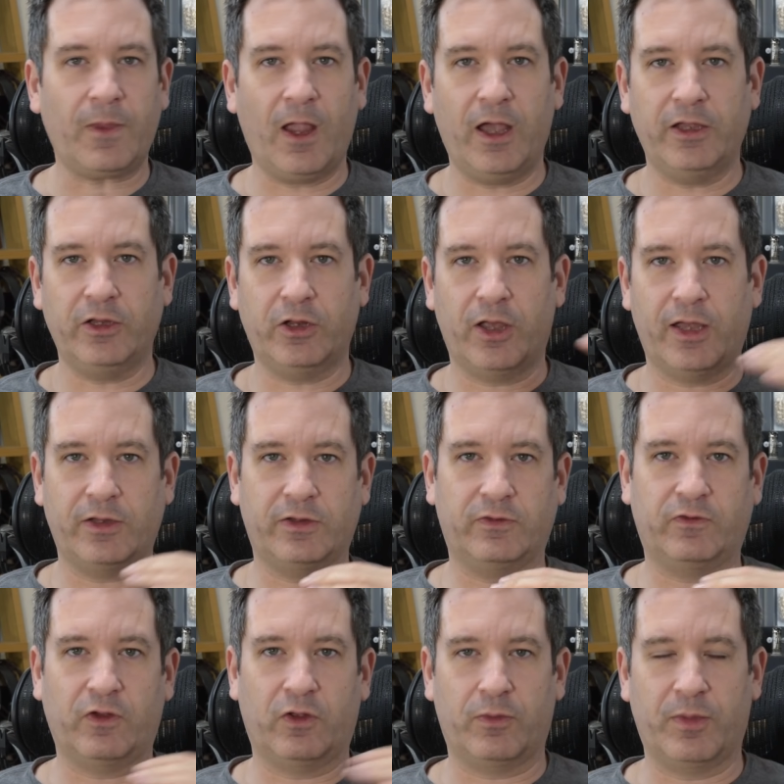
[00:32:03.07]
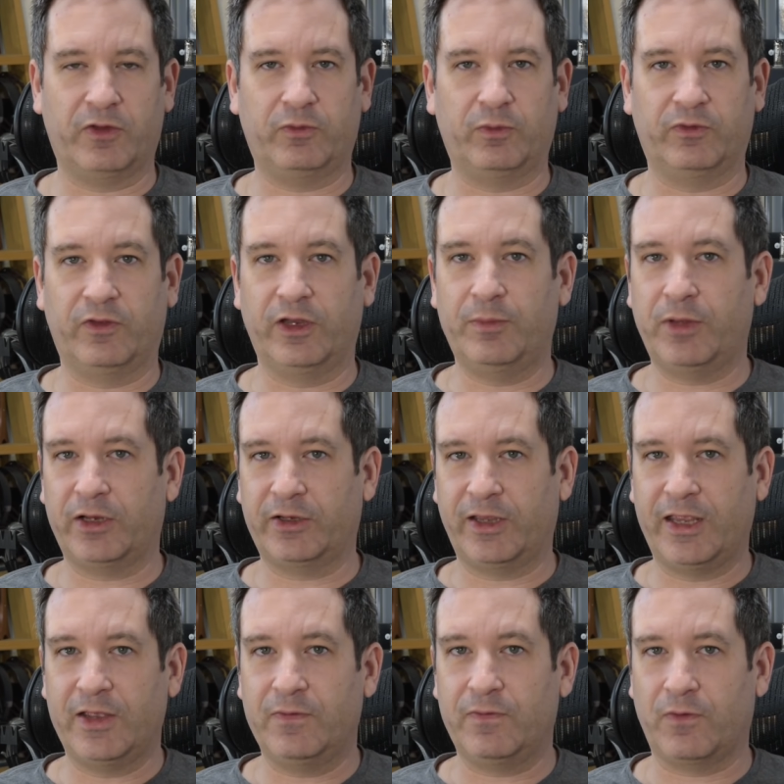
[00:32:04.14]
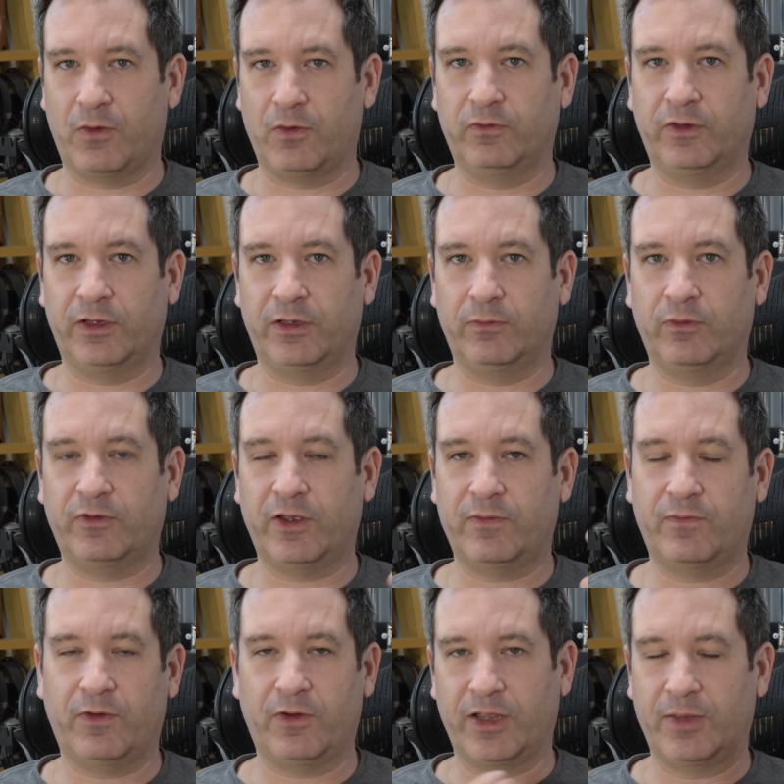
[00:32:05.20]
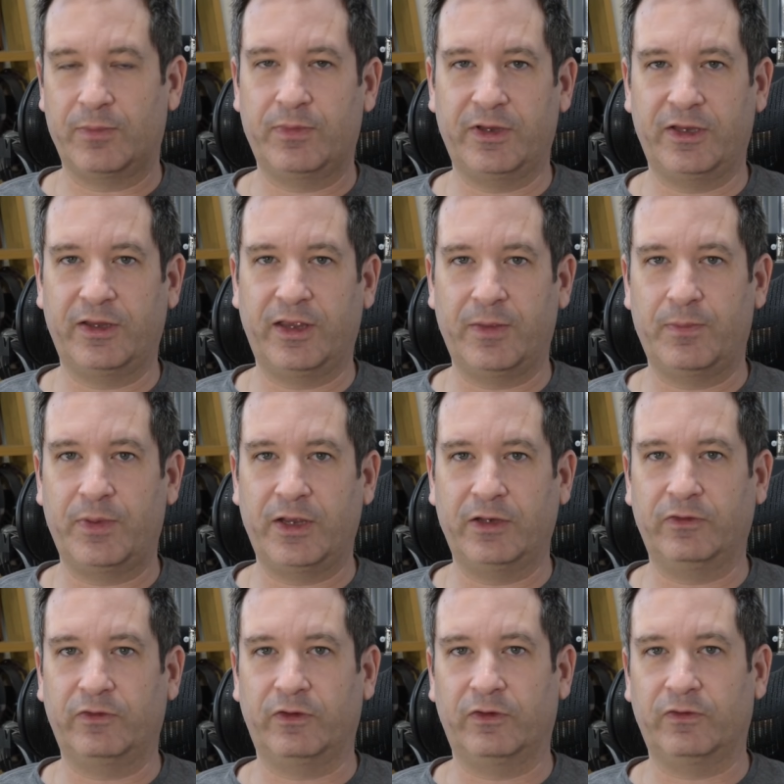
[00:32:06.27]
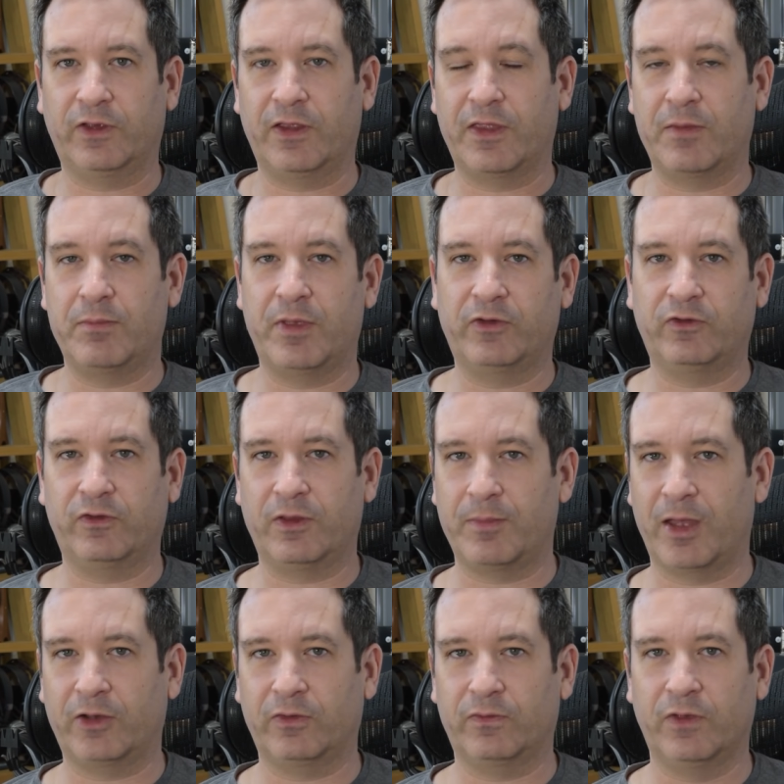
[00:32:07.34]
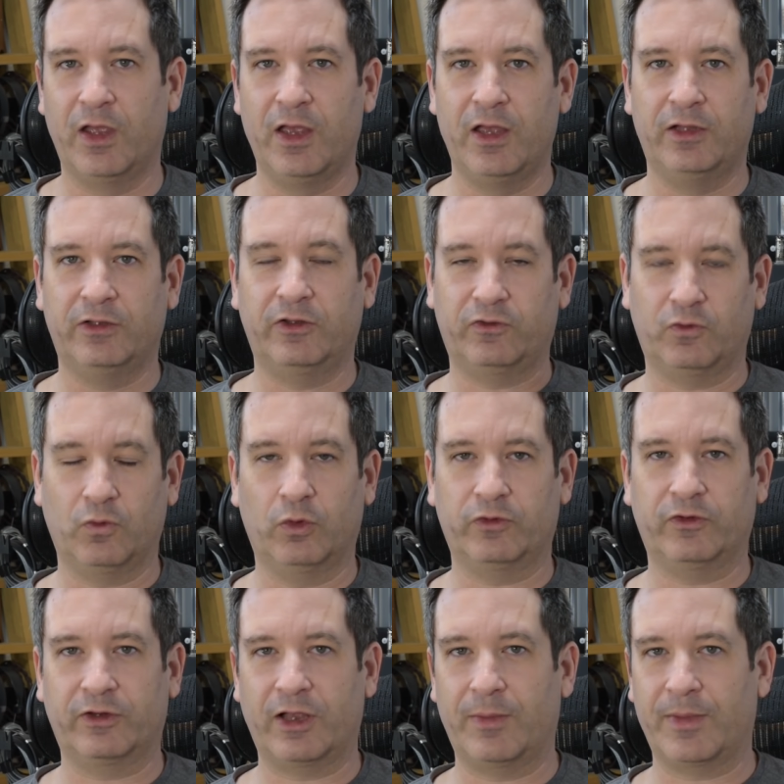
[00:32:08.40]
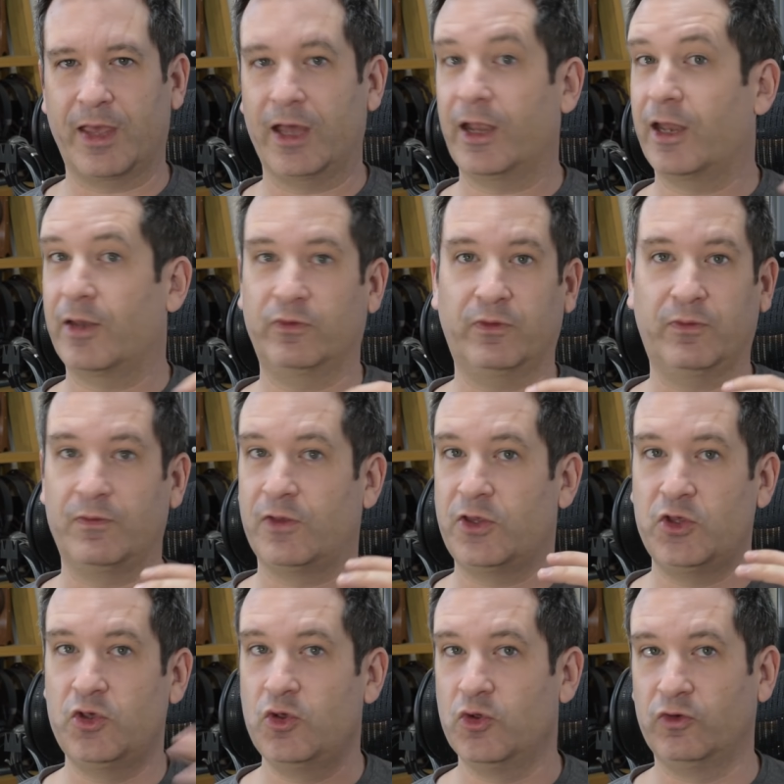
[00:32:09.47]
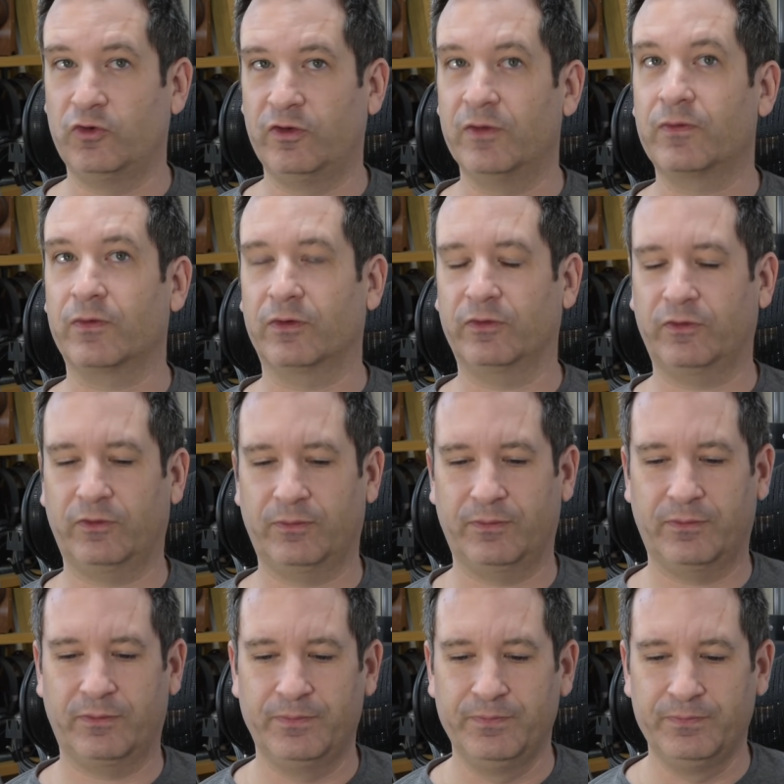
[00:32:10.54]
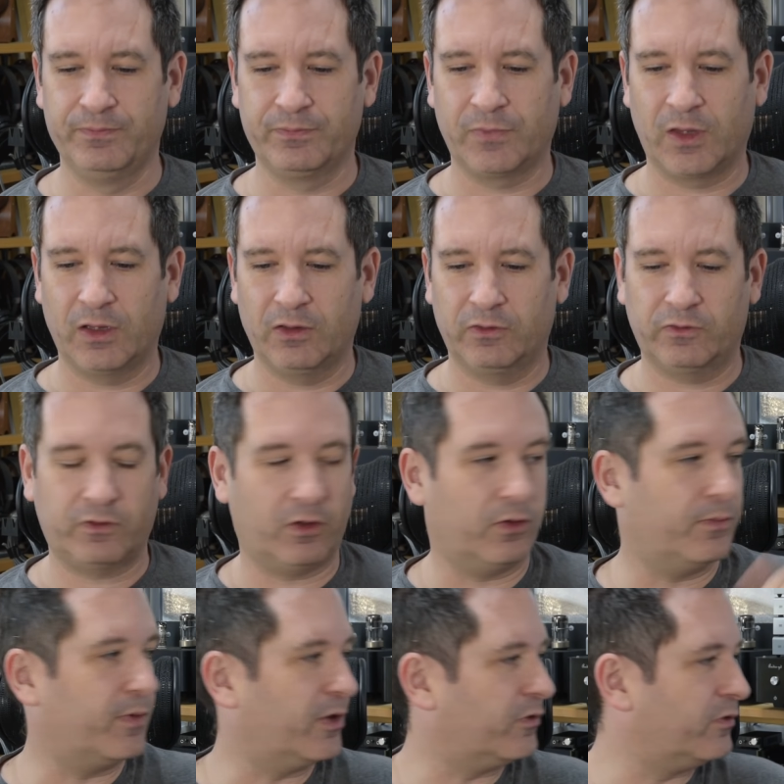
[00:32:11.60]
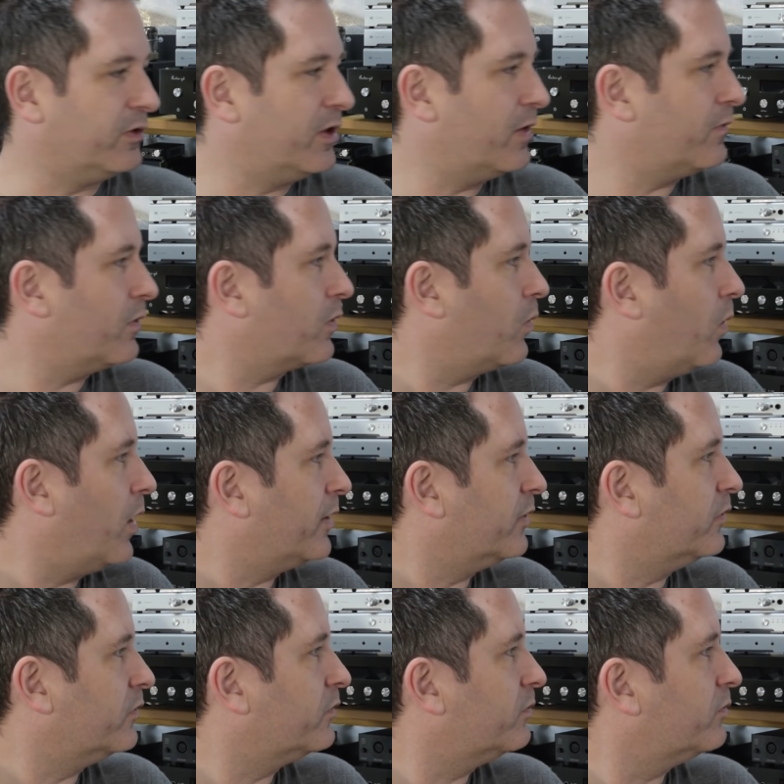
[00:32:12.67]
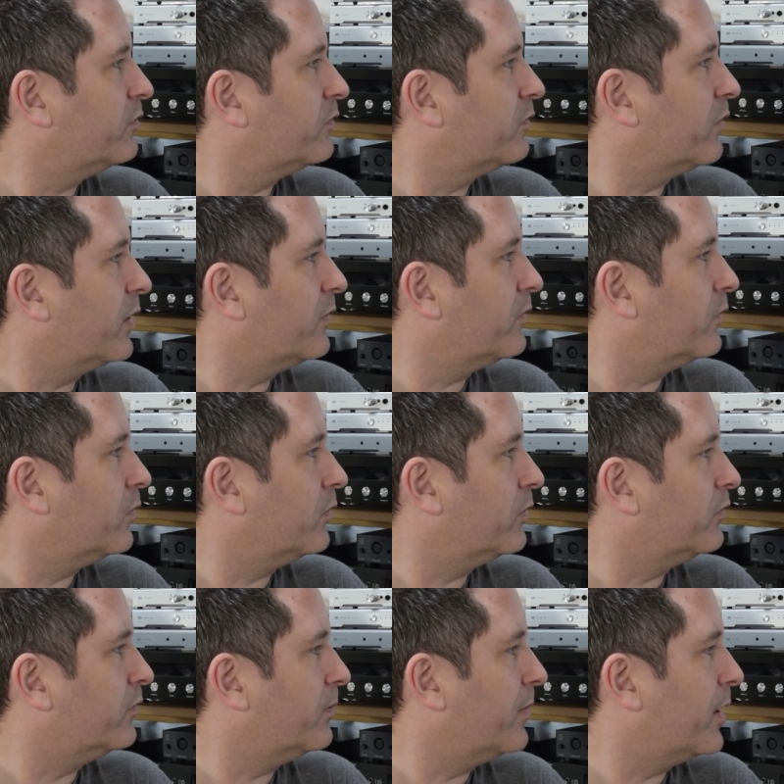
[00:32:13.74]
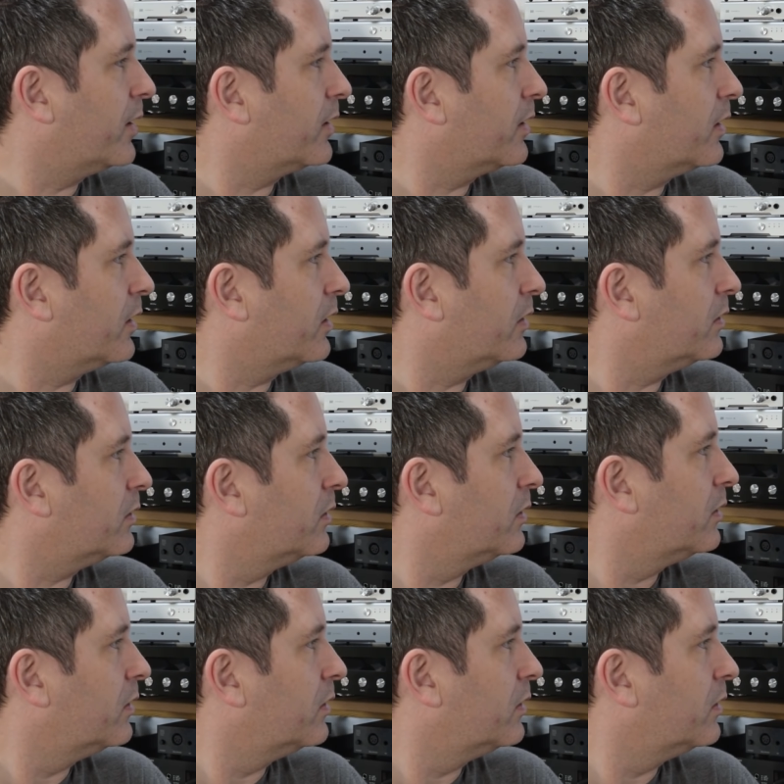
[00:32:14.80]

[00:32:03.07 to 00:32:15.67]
And he showed the measurements. Then he plugged earphones in, which had varying impedances, and then measured the amount of distortion coming out, and it was a huge difference. So it's never quite as straightforward as you make out.